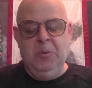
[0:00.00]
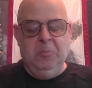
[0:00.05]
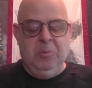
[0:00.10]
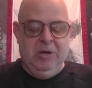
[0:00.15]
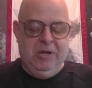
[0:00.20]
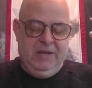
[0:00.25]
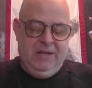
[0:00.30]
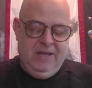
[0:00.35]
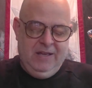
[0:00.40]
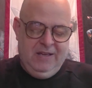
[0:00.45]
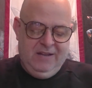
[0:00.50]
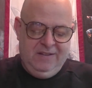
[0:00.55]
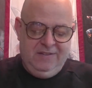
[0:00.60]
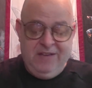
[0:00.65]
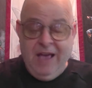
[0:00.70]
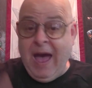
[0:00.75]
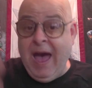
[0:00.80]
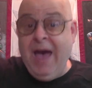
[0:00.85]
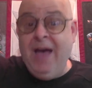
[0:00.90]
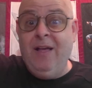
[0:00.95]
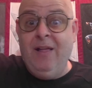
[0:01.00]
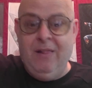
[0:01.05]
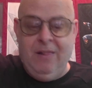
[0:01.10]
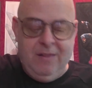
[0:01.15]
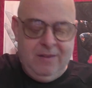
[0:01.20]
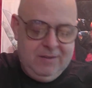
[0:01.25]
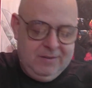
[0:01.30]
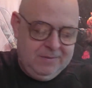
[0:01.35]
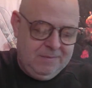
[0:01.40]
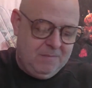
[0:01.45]
But it is
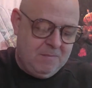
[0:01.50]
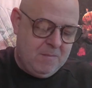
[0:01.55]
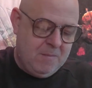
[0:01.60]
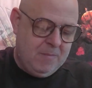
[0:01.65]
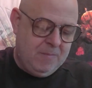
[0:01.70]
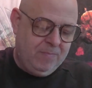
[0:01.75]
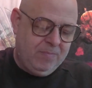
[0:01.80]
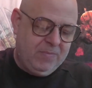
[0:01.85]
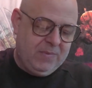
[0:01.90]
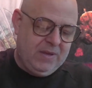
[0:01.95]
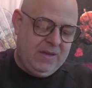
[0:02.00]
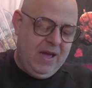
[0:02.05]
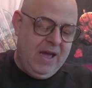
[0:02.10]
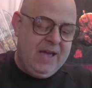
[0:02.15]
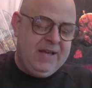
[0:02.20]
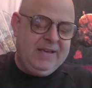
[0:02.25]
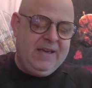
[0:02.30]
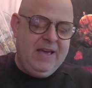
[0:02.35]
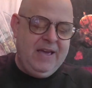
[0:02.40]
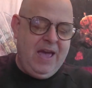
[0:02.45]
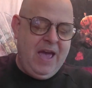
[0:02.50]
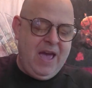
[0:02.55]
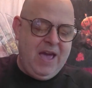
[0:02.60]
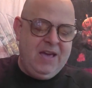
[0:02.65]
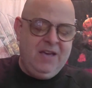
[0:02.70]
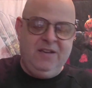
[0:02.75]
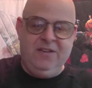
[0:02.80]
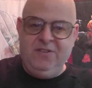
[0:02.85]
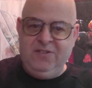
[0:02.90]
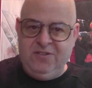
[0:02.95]
Hell,
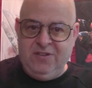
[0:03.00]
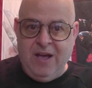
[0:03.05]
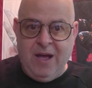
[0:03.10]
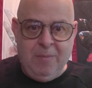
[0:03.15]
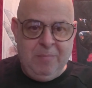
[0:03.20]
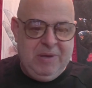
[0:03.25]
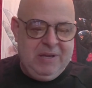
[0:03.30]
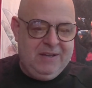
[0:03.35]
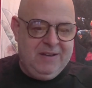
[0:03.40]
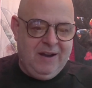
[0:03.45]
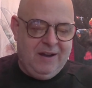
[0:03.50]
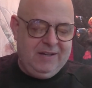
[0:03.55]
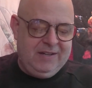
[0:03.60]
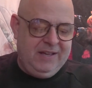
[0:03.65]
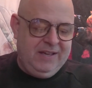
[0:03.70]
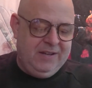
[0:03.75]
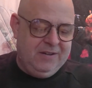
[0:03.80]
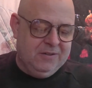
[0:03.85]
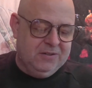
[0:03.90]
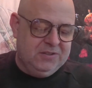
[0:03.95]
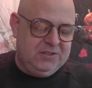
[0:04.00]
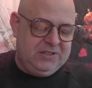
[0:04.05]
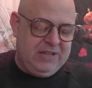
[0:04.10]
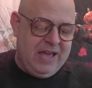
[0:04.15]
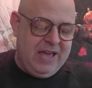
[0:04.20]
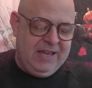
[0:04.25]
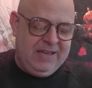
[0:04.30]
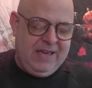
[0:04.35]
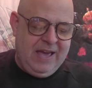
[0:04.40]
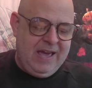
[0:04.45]
a.k.a. Zombie Gut Eaters,
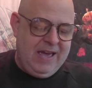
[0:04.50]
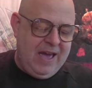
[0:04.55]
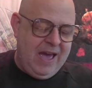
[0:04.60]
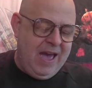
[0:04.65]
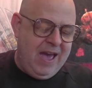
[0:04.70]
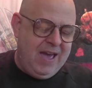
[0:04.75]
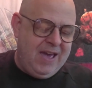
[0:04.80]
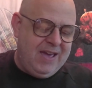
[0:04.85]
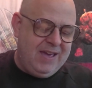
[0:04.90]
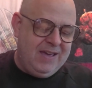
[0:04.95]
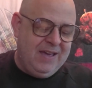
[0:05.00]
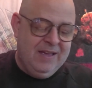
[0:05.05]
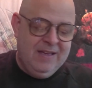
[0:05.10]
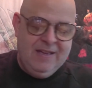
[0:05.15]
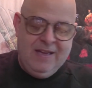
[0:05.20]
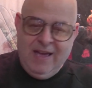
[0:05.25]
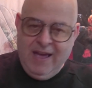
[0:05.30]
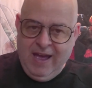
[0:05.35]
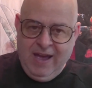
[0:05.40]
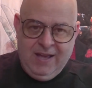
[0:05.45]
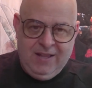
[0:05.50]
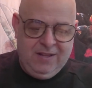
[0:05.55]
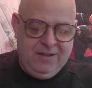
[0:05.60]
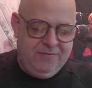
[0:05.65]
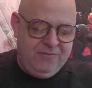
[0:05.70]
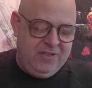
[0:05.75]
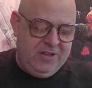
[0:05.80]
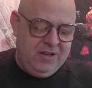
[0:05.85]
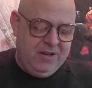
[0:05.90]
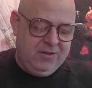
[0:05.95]
a.k.a. Hell
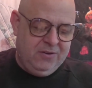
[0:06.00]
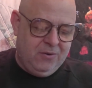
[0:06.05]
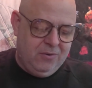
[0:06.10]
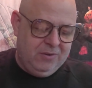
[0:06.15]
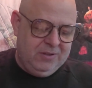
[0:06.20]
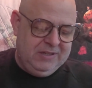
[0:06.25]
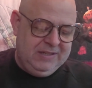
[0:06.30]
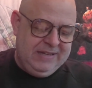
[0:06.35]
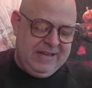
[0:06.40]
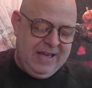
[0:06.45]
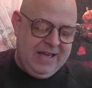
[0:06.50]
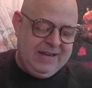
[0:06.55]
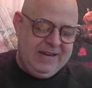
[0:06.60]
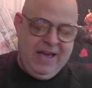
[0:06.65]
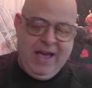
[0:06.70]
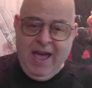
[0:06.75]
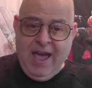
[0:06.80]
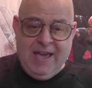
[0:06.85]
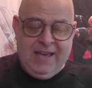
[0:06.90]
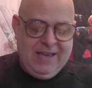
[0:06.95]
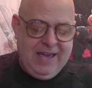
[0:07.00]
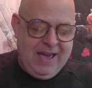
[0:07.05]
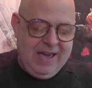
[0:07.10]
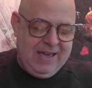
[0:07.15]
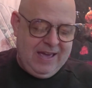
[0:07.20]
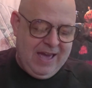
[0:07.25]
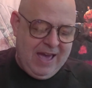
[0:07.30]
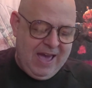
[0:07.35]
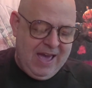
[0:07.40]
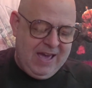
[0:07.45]
of the Unholy Dead,
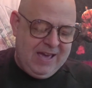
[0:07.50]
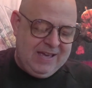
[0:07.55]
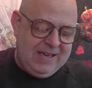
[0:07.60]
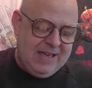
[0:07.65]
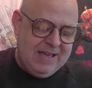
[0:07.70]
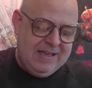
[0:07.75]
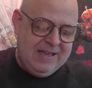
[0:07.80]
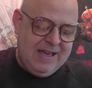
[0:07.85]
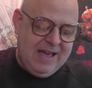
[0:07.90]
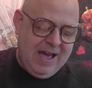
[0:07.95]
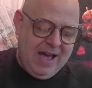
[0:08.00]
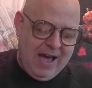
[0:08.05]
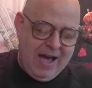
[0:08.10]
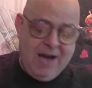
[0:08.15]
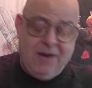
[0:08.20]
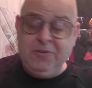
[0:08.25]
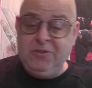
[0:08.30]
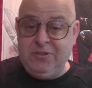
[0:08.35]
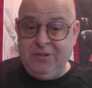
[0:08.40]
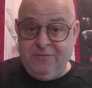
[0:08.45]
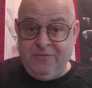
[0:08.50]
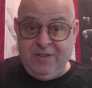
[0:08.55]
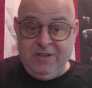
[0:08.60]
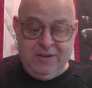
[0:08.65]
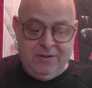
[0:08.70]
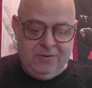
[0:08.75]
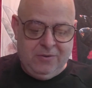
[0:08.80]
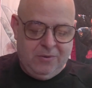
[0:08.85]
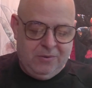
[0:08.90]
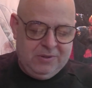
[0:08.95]
a.k.a. House of the
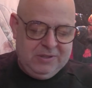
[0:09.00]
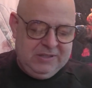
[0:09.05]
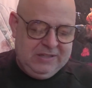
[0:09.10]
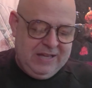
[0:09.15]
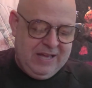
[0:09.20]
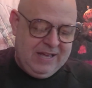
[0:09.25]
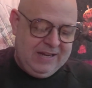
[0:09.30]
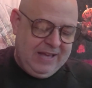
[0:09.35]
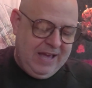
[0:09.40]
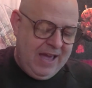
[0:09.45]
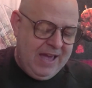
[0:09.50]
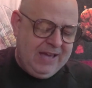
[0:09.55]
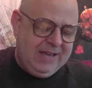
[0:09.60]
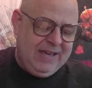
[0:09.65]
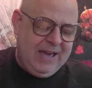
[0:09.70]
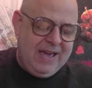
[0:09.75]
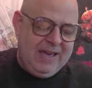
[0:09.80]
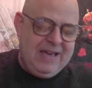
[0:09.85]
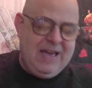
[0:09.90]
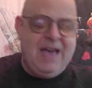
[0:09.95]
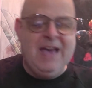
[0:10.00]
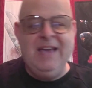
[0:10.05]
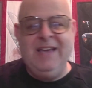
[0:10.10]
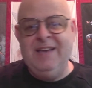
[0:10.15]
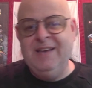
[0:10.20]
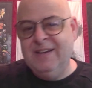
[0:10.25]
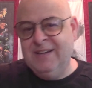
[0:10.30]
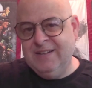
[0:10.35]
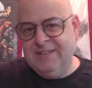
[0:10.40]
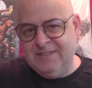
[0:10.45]
Unholy Dead,
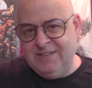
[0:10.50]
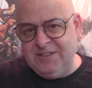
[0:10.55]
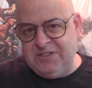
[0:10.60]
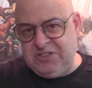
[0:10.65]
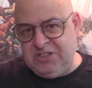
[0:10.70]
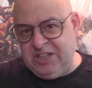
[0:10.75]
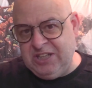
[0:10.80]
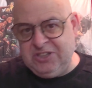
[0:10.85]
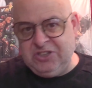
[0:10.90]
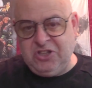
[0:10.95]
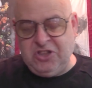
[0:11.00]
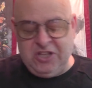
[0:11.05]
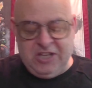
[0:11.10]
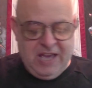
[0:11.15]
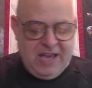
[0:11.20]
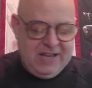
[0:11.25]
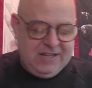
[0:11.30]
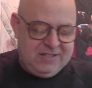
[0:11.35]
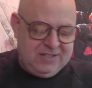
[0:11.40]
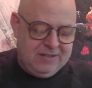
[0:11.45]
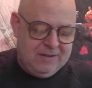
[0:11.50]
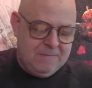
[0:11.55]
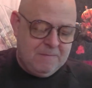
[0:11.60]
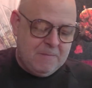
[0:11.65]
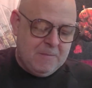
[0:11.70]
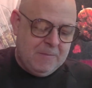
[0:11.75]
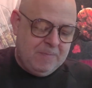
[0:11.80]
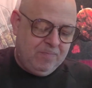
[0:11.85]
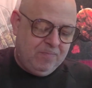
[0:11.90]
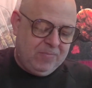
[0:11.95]
a.k.a. The Sixth Gate,
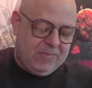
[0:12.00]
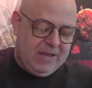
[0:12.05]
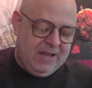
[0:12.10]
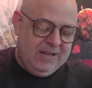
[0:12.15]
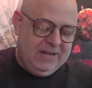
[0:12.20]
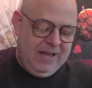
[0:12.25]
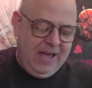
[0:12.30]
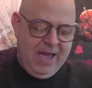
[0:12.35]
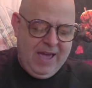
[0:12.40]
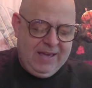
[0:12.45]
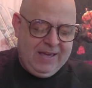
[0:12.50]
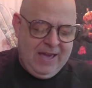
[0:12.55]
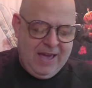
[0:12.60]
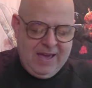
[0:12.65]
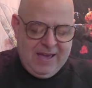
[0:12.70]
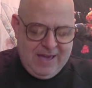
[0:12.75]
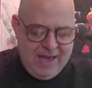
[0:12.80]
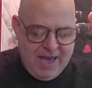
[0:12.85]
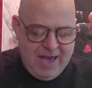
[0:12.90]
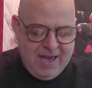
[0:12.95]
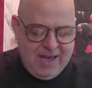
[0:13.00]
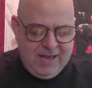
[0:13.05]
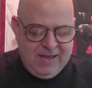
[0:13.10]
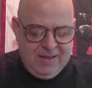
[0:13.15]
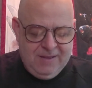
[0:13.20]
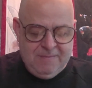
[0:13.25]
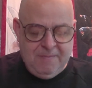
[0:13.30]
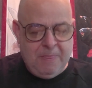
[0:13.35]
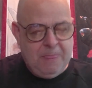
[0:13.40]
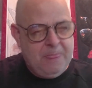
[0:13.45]
and a.k.a.